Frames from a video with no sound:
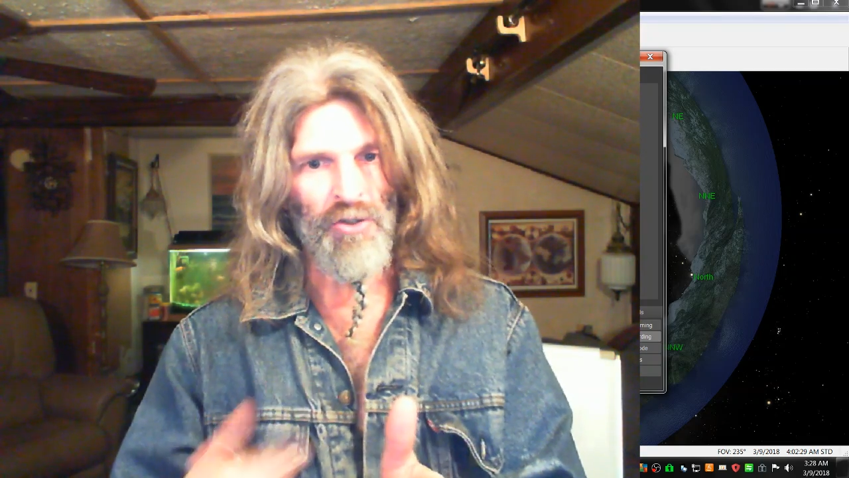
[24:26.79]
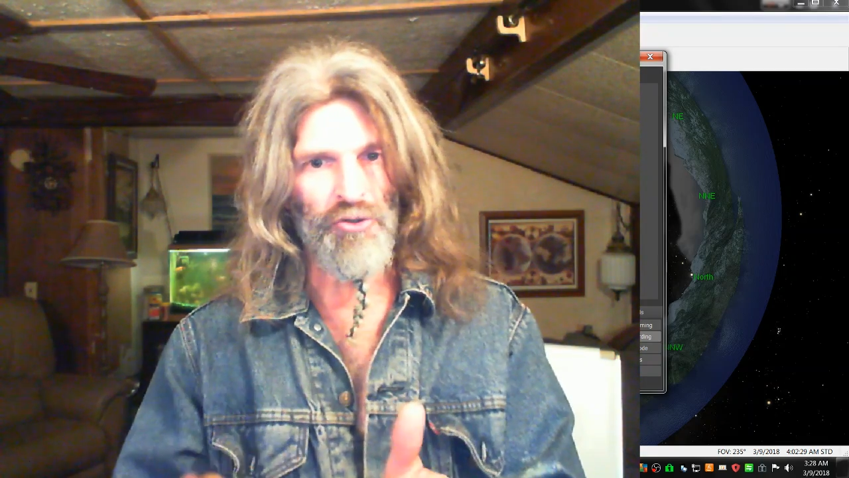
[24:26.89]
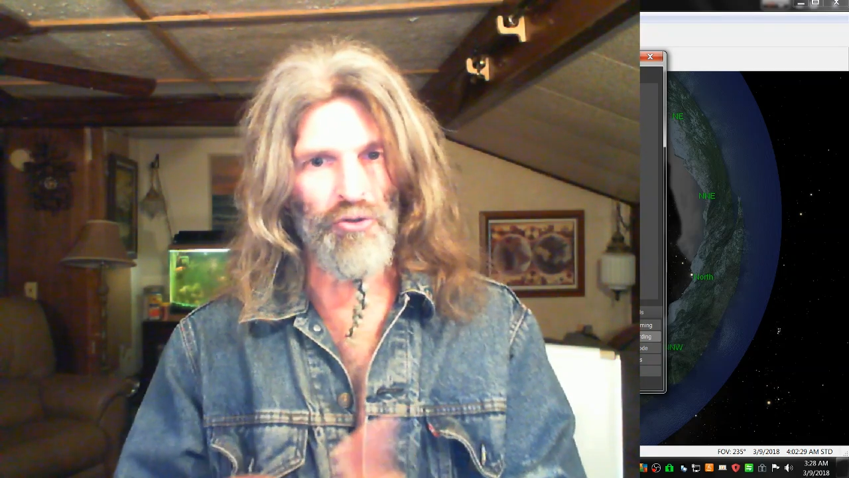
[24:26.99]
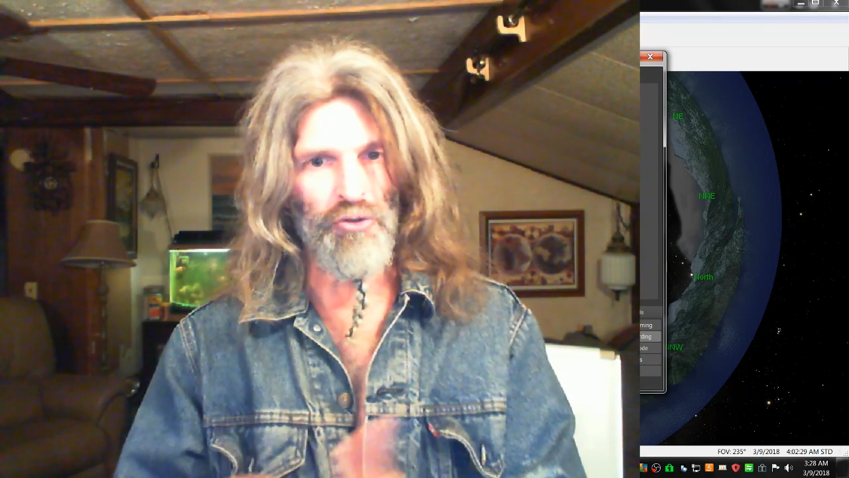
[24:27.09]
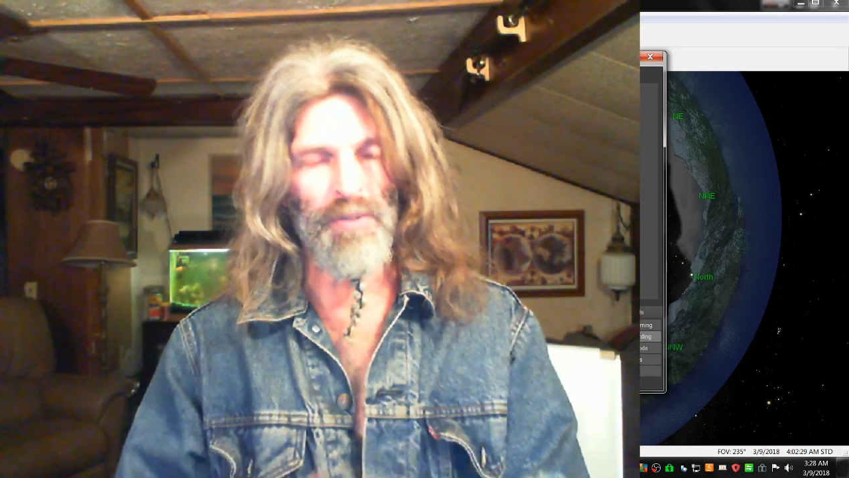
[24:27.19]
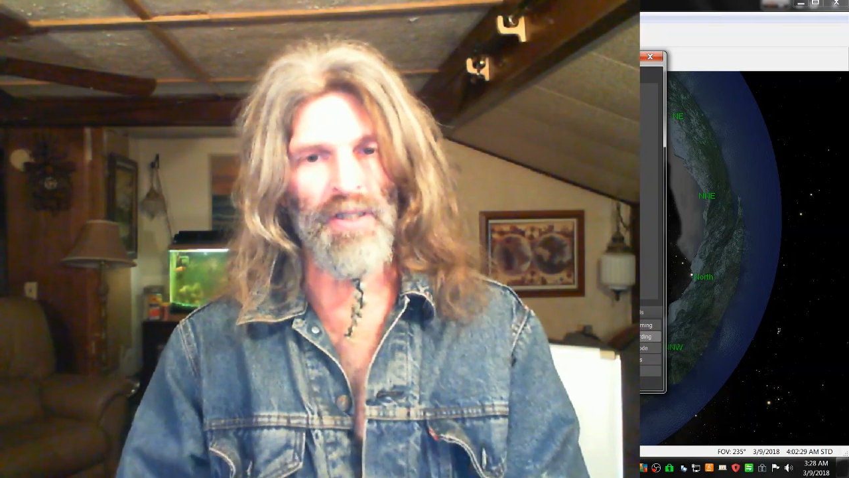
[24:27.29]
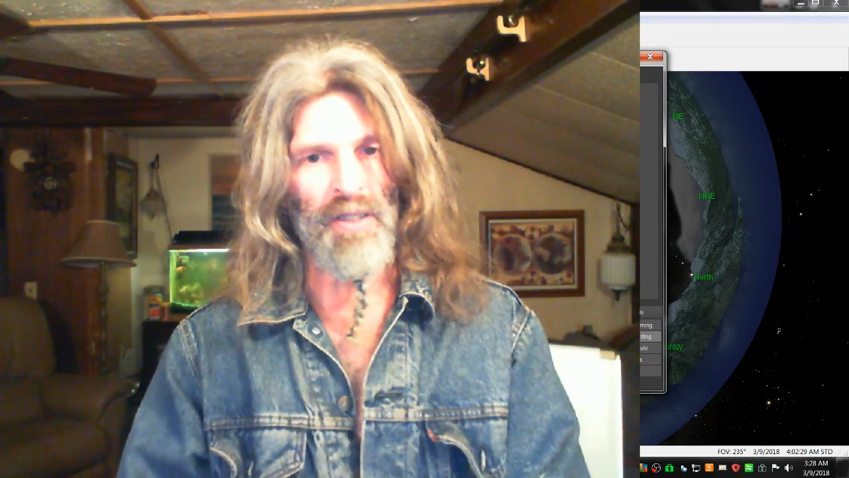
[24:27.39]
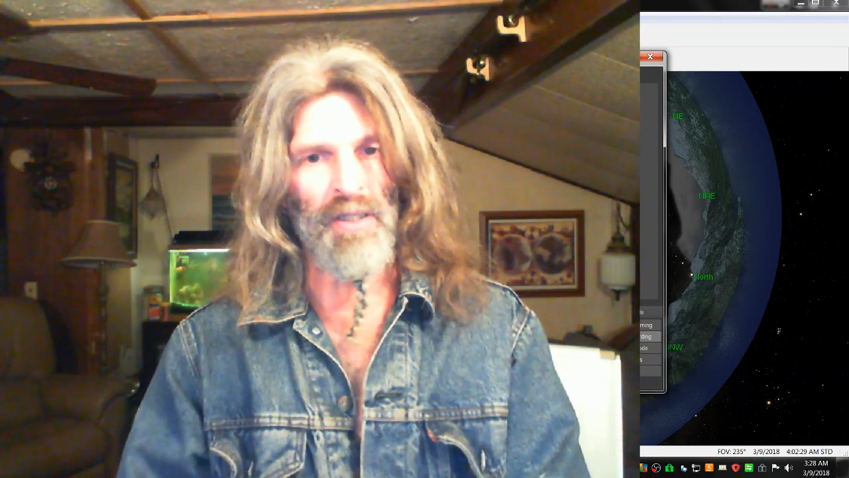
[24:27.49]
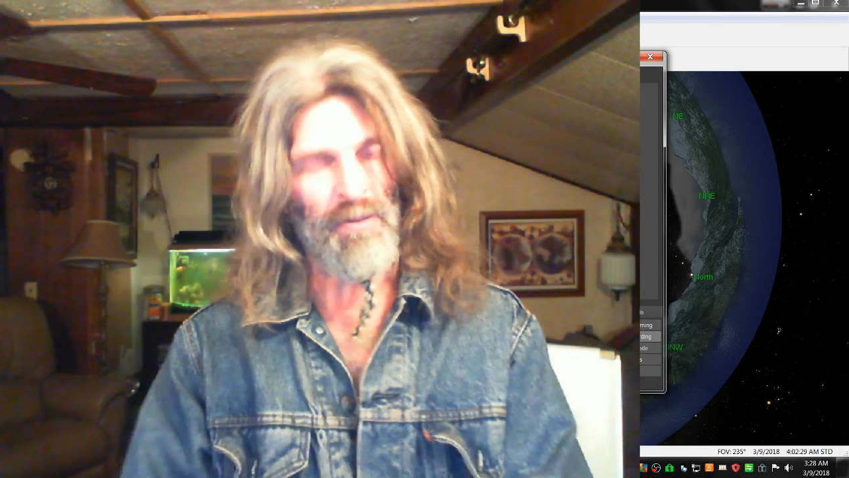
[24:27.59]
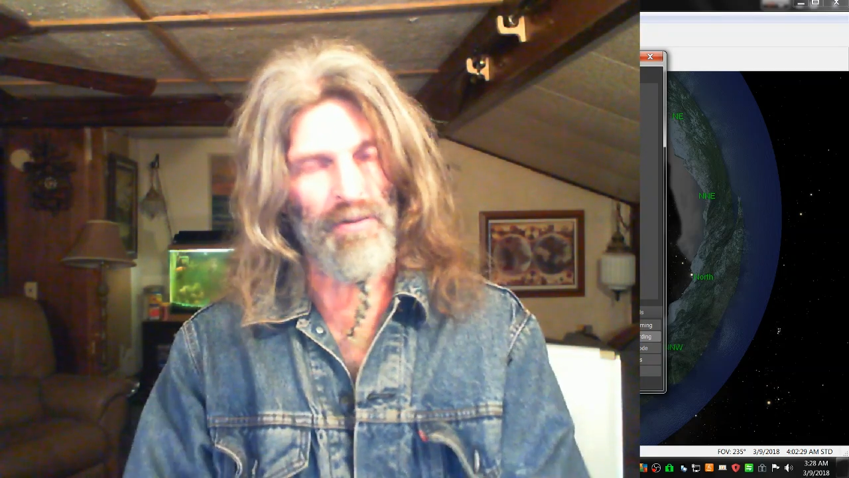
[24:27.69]
to be
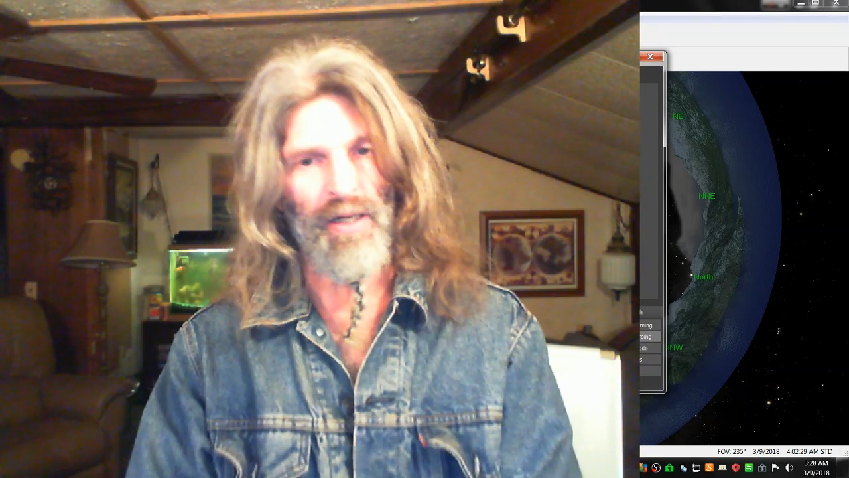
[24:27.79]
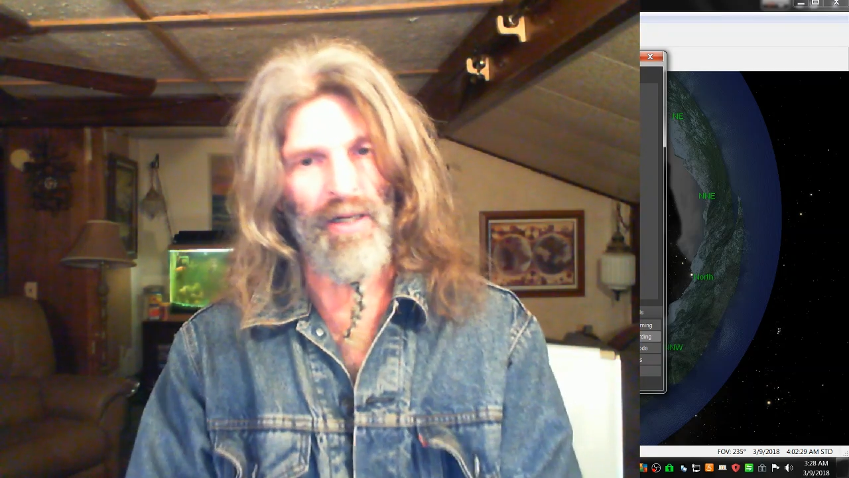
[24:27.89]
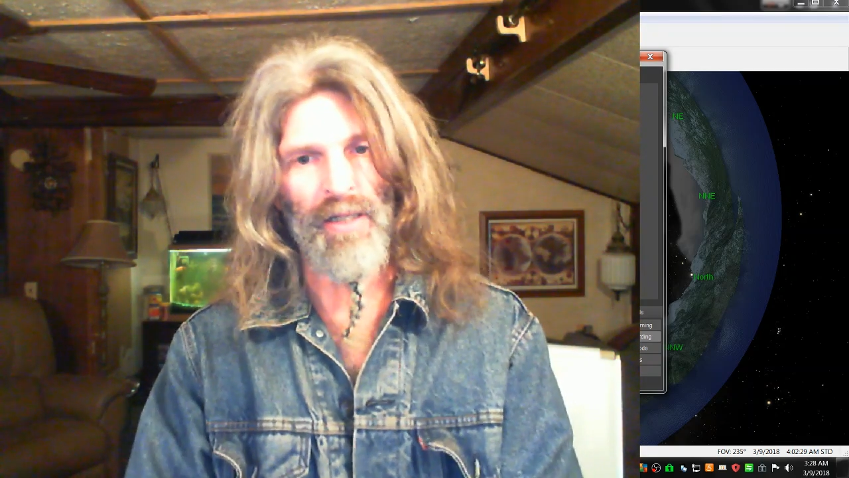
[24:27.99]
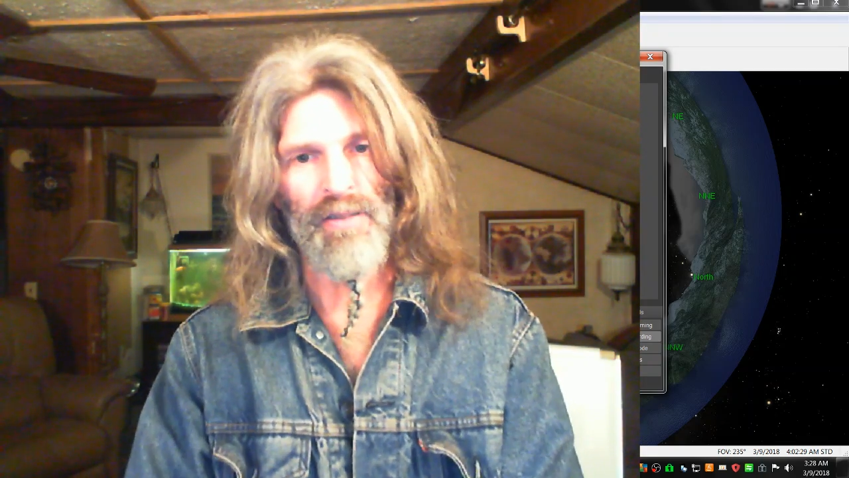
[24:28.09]
incorrect.